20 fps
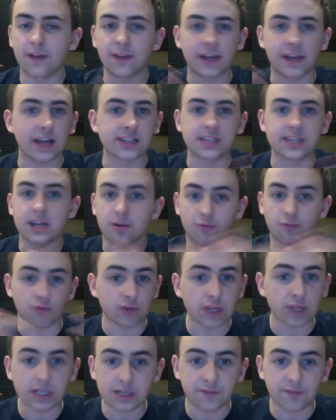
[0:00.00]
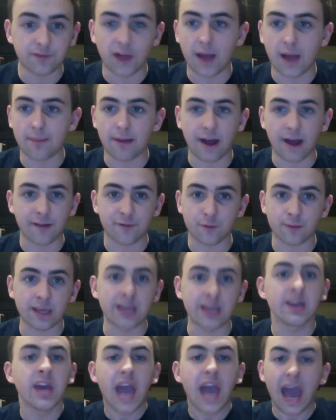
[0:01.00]
Like I said, it really did fly by for
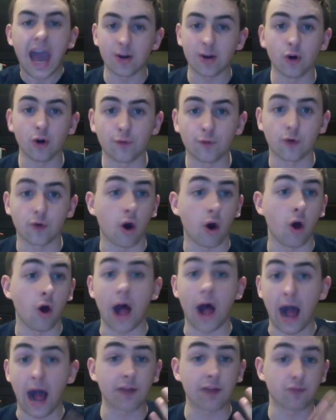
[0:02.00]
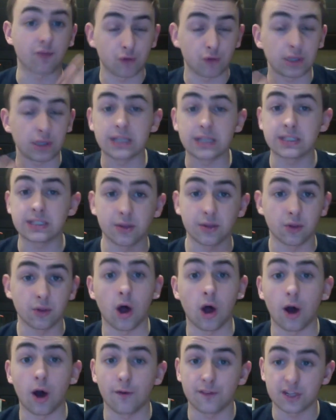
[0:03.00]
me, and overall, I really did
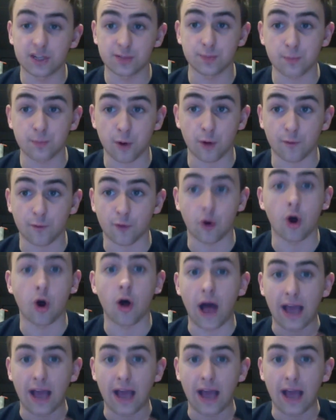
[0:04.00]
love this premiere overall.